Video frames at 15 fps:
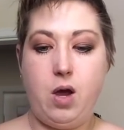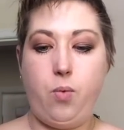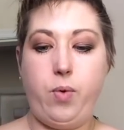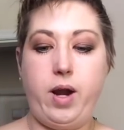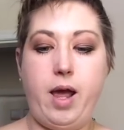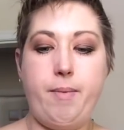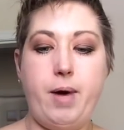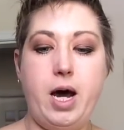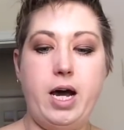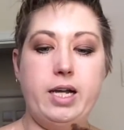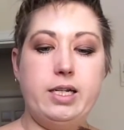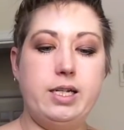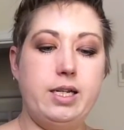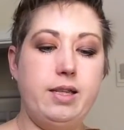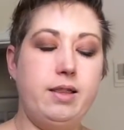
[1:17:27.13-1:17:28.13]
When I
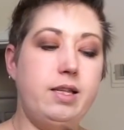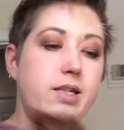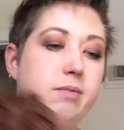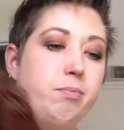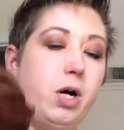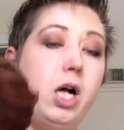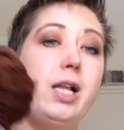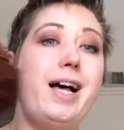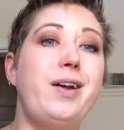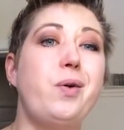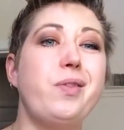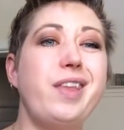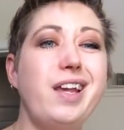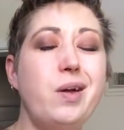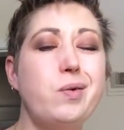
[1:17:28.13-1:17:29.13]
bought this ball. I
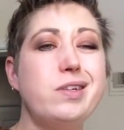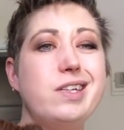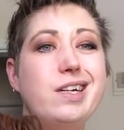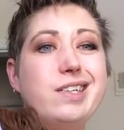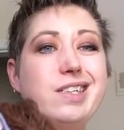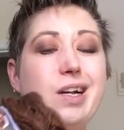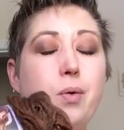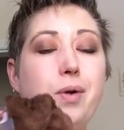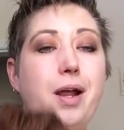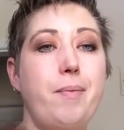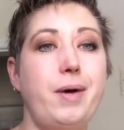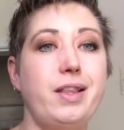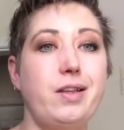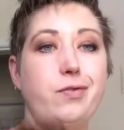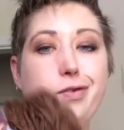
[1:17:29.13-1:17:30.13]
don't think it was on sale when I
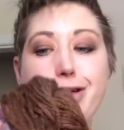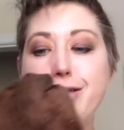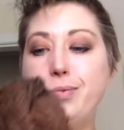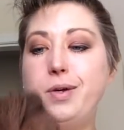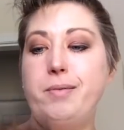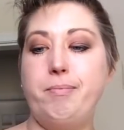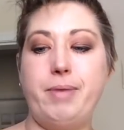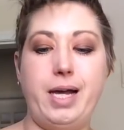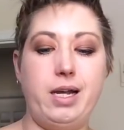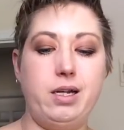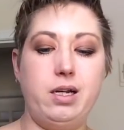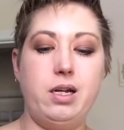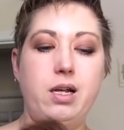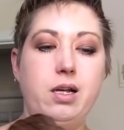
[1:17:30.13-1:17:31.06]
bought the first one, but